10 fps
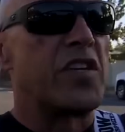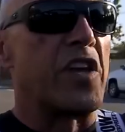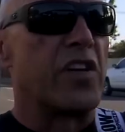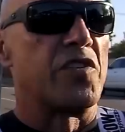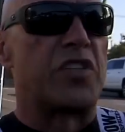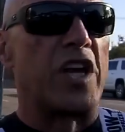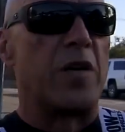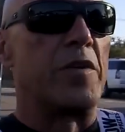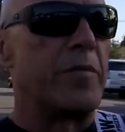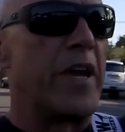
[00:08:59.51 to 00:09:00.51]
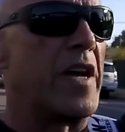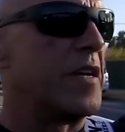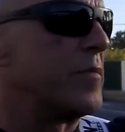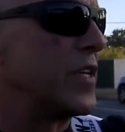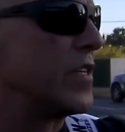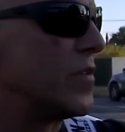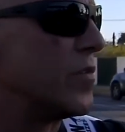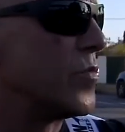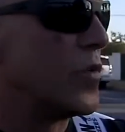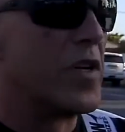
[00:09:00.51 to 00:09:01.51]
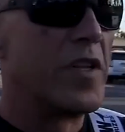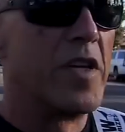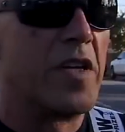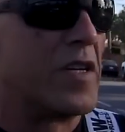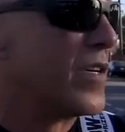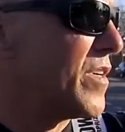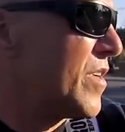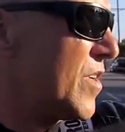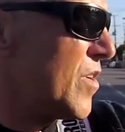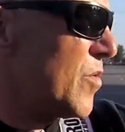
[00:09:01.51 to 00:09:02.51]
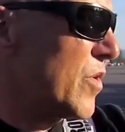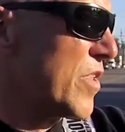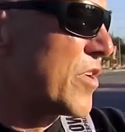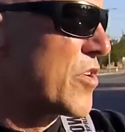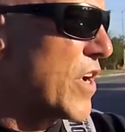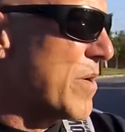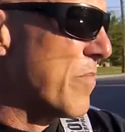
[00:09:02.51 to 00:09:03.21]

it to Carroll Shelby, man. I mean, one of the great